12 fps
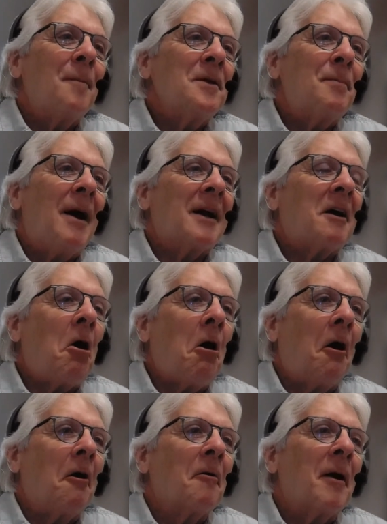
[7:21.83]
You buy a
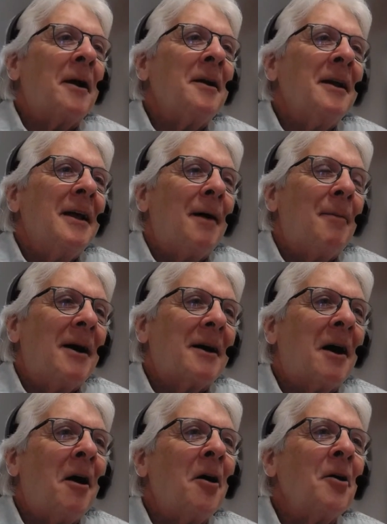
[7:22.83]
car, right? I buy a
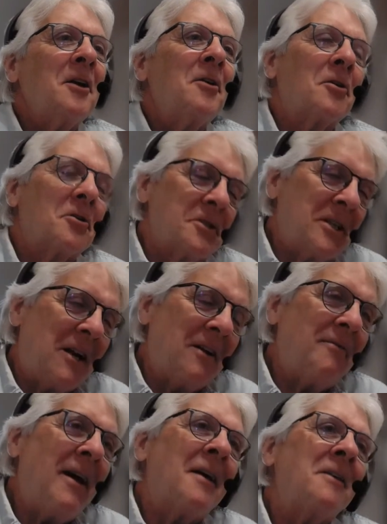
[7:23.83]
car, it goes down
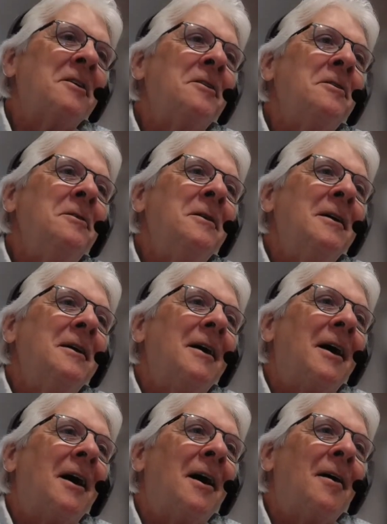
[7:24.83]
in value.
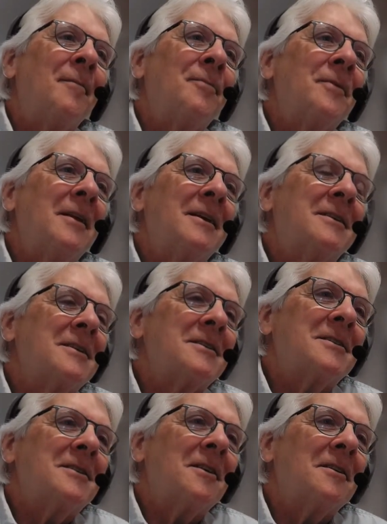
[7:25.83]
It
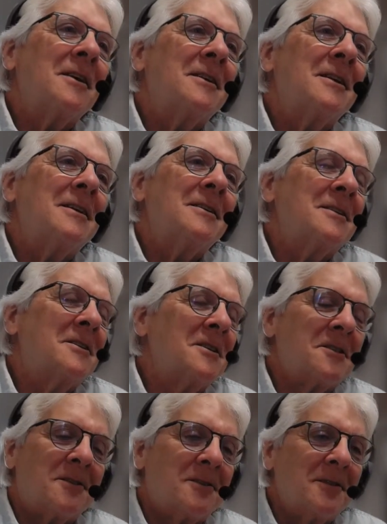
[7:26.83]
just, it
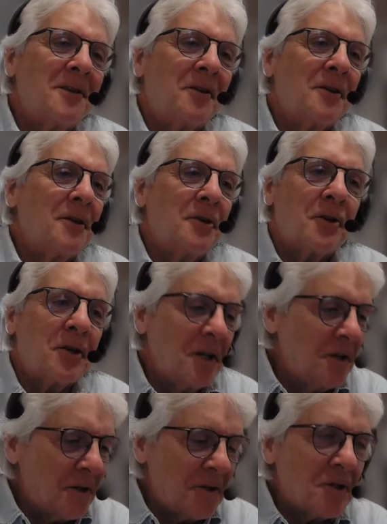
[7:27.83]
just, you
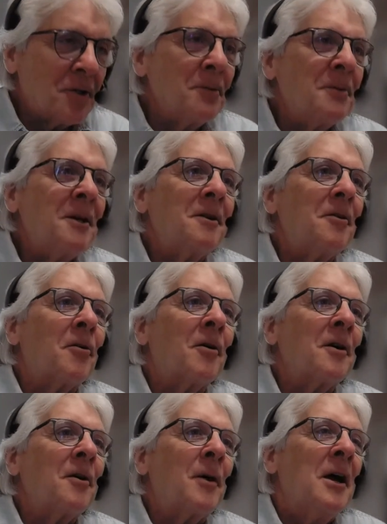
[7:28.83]
either consumed it
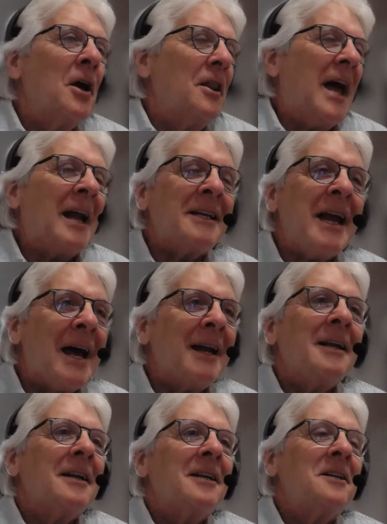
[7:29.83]
or that debt
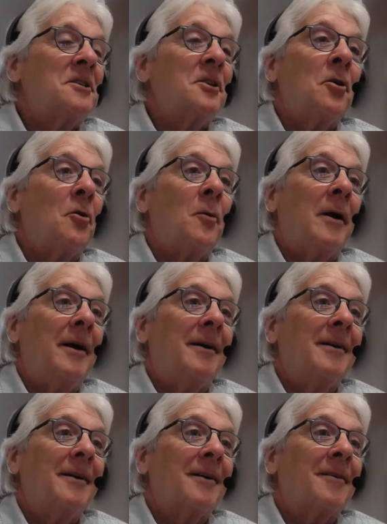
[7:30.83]
needs to go away.
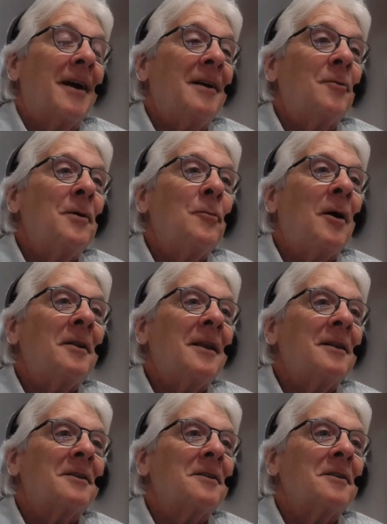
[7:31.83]
Right, we want
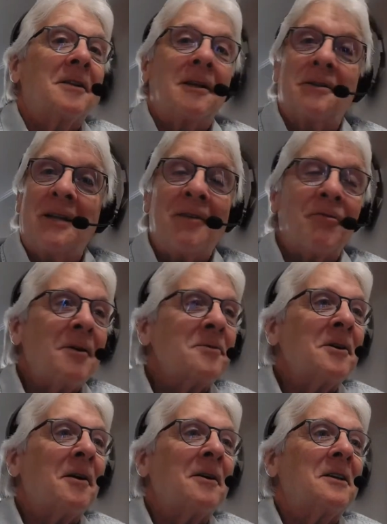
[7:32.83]
that Dave
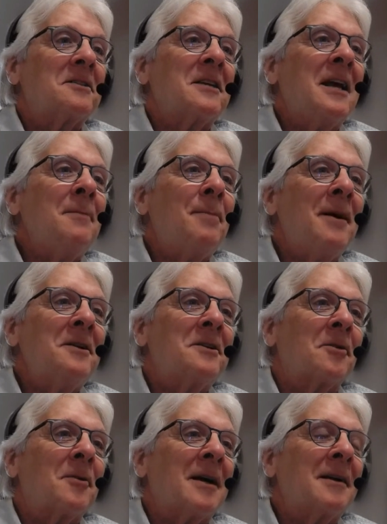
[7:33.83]
Ramsey are on the same page
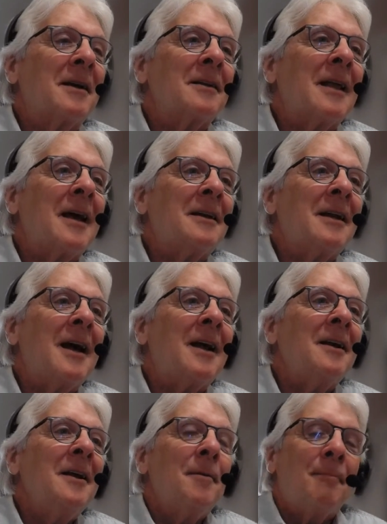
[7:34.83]
here, right? Get that debt,
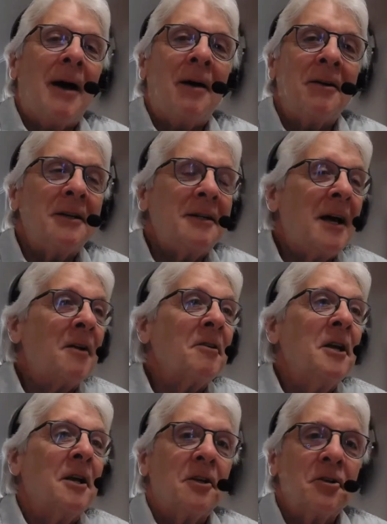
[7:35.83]
pound it down,
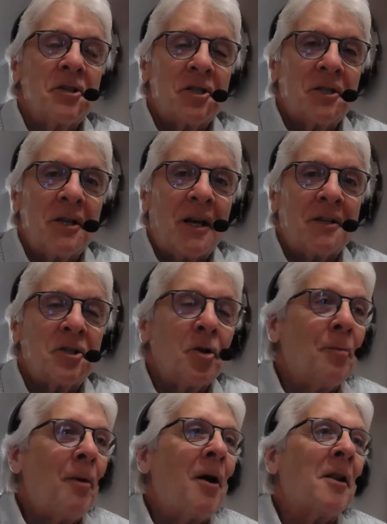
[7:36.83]
use
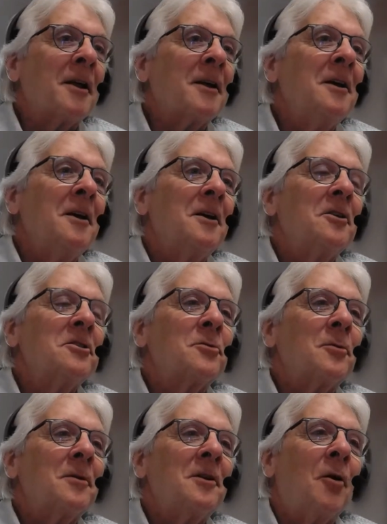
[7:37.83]
snowballing, use
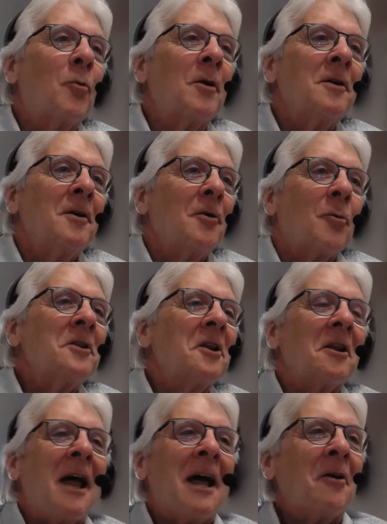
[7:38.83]
win the
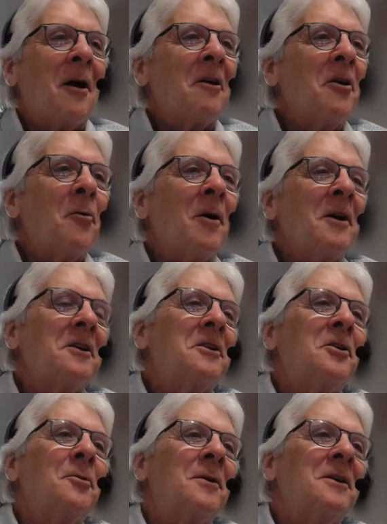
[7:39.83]
lotto. I don't know what you
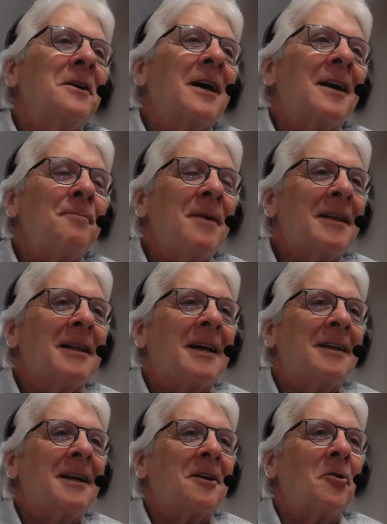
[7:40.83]
do, but you got to make that
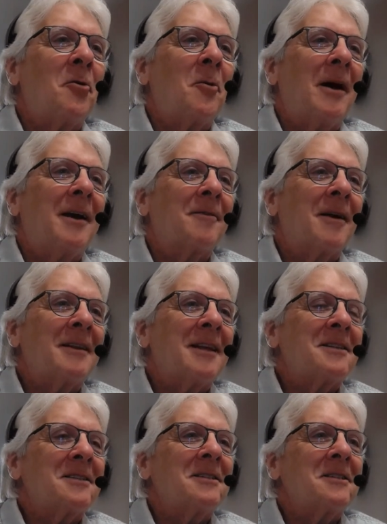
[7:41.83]
debt go away, right?
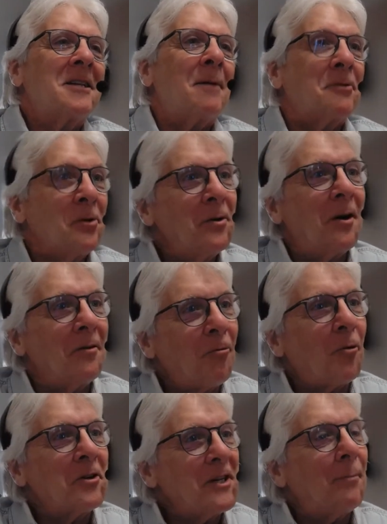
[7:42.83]
That's step 2 in our
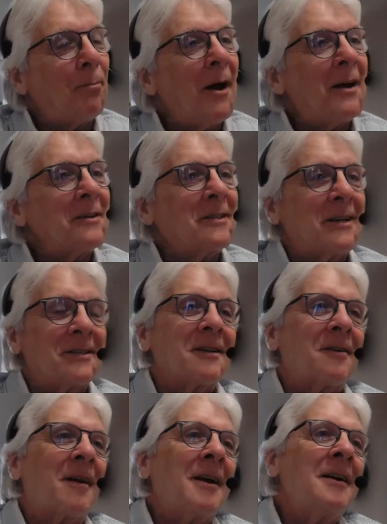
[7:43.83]
4-step process,
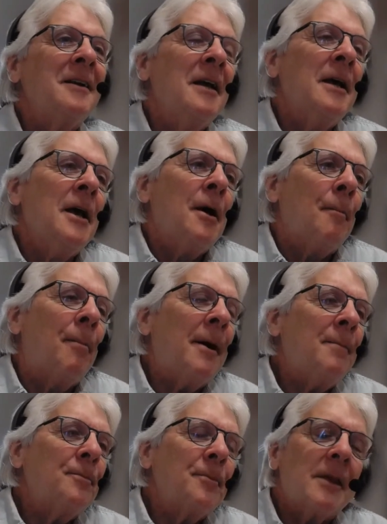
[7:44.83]
right?
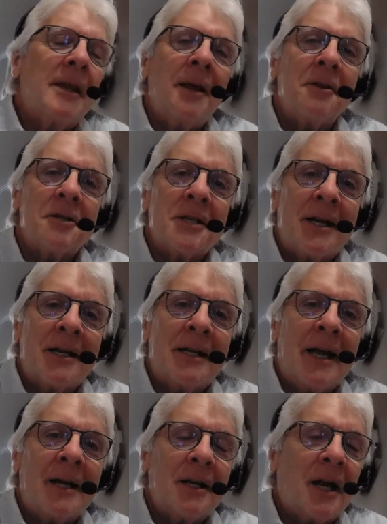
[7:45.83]
But the other side of
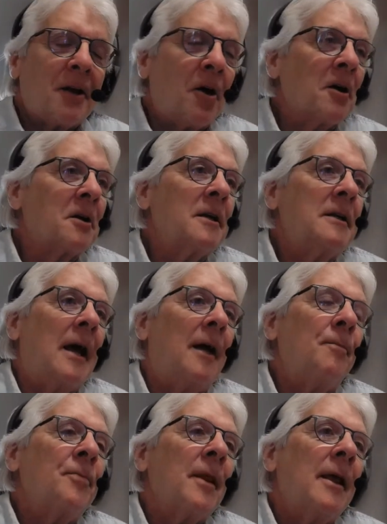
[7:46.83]
debt, I call good debt.
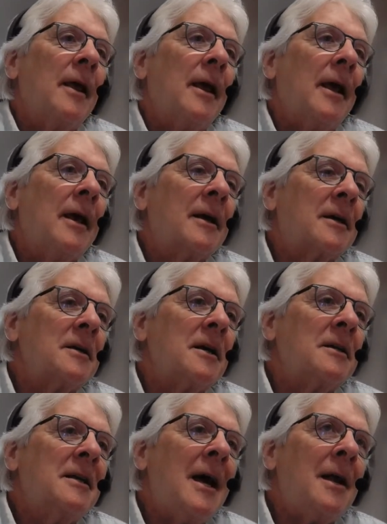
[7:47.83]
And
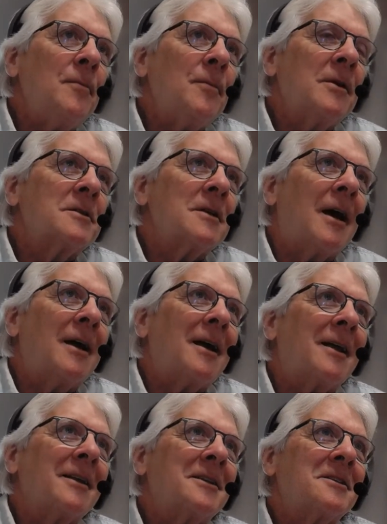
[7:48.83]
debt is, I
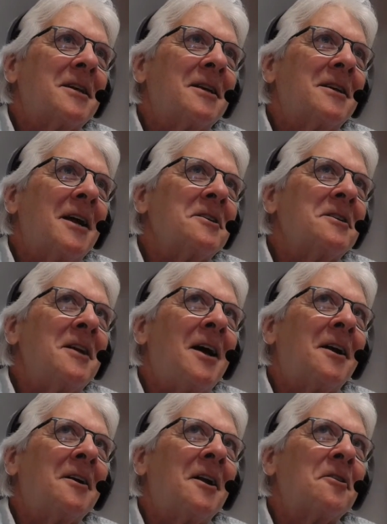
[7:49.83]
like to say, debt is
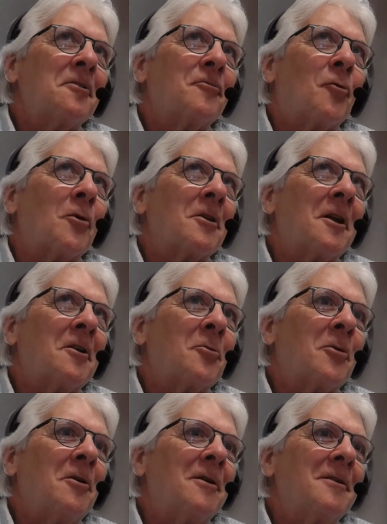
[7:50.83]
not another 4-letter
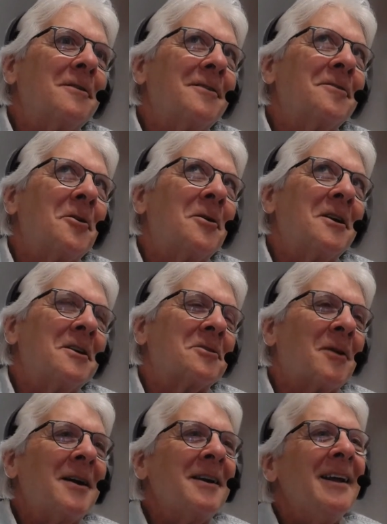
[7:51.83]
word, even though it is,
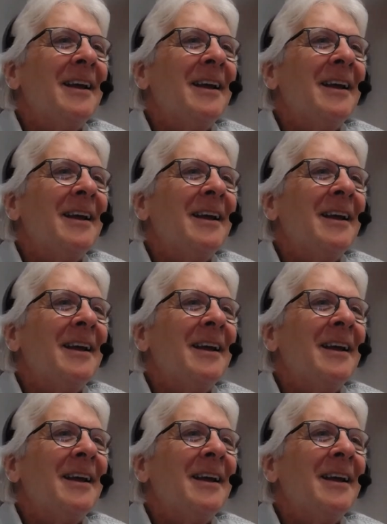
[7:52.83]
right?